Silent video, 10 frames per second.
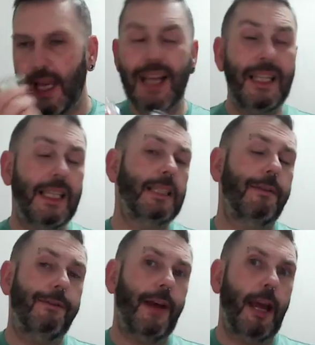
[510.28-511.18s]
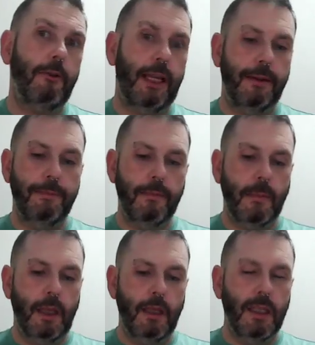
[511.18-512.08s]
And it is a very
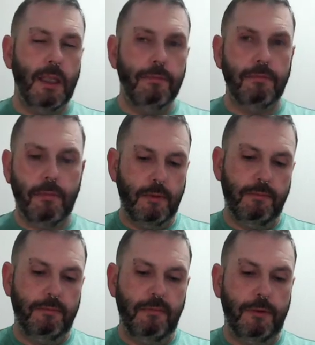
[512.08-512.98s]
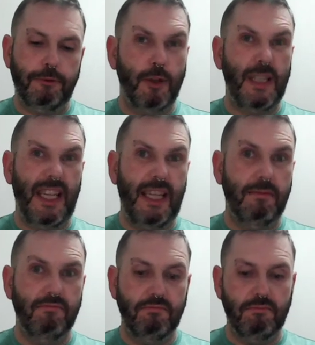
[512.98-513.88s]
fruity,
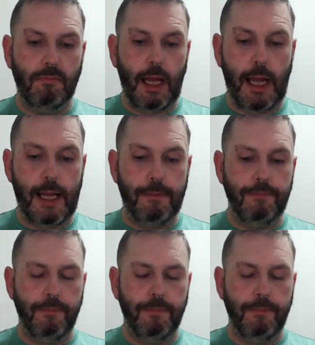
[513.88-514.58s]
not